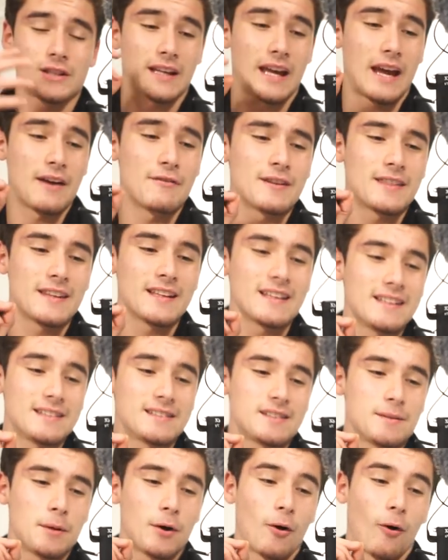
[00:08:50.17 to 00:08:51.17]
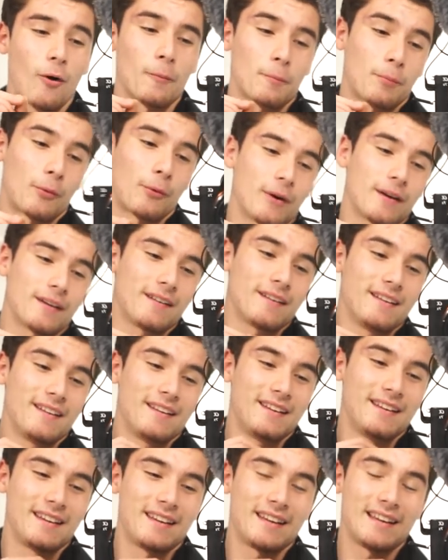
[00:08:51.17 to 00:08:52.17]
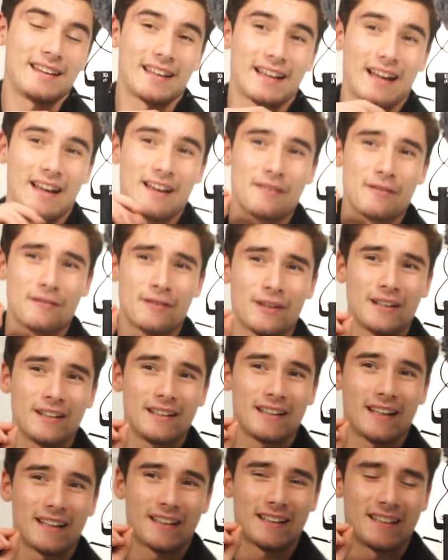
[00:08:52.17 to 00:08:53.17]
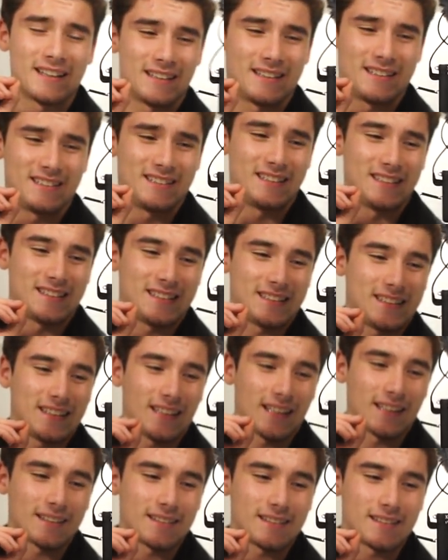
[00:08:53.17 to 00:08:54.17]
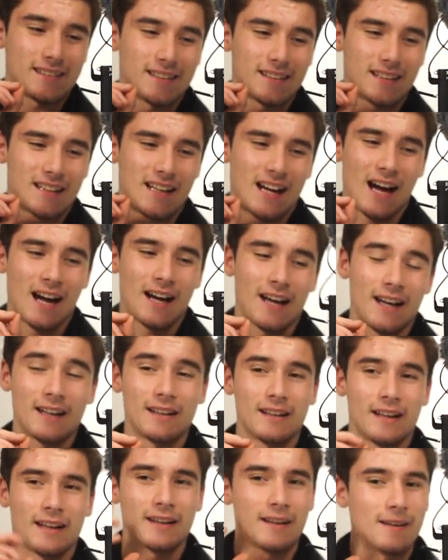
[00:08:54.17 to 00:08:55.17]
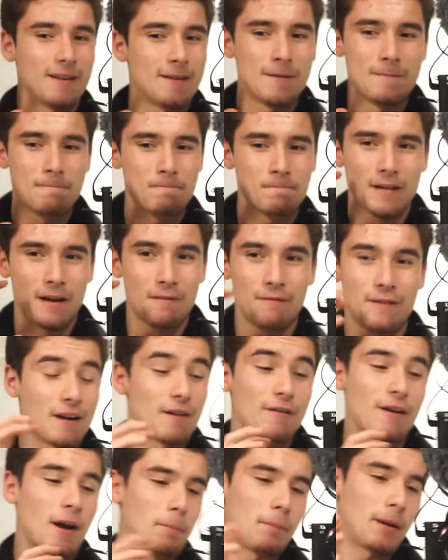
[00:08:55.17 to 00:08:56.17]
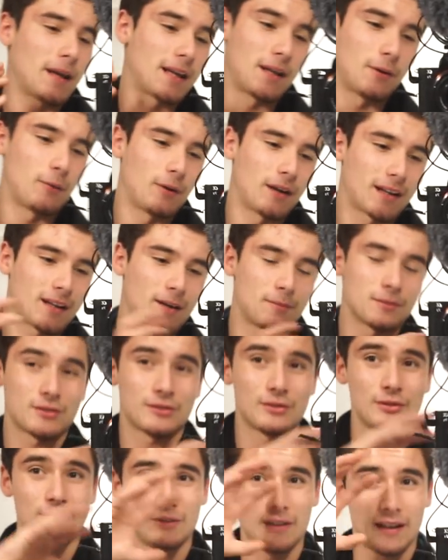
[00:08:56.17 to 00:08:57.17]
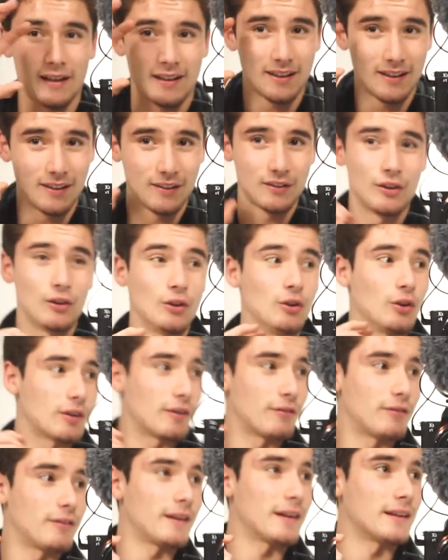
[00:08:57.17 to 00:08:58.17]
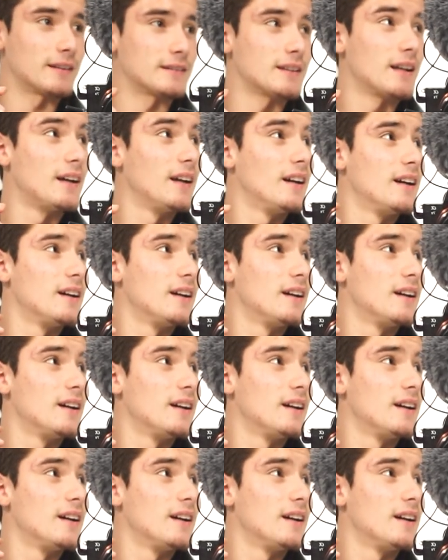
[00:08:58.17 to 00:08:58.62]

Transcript: Like everything needs to be on point. Like I have a very like distinct eye. Like I'm very, very picky when it comes to like the look of things.